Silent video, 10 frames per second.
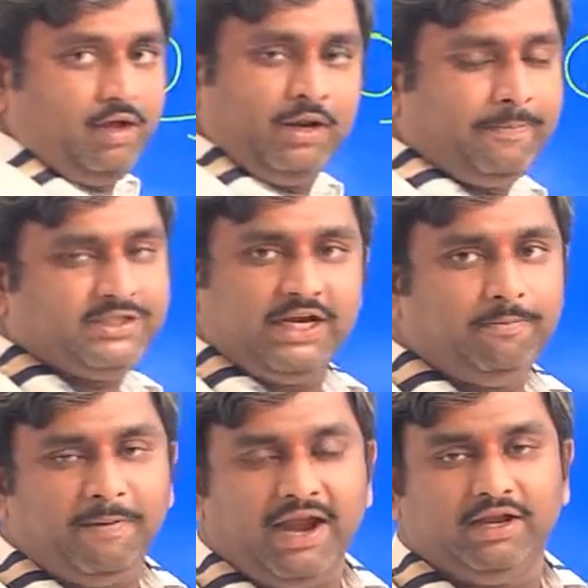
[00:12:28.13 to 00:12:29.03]

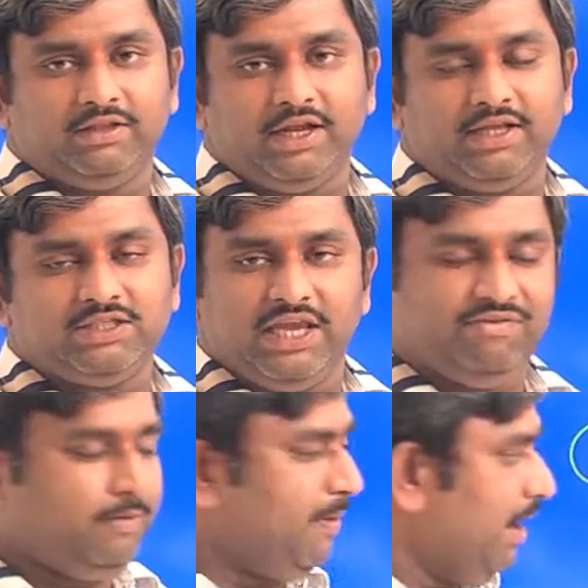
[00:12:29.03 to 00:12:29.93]
representing parity, that is
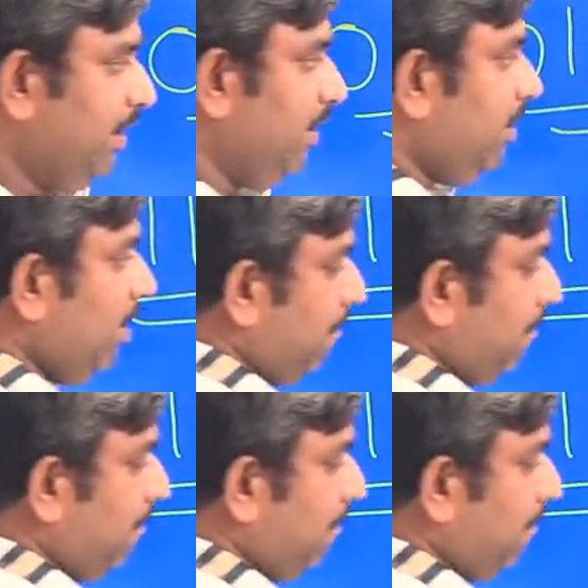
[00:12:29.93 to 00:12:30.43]
even parity.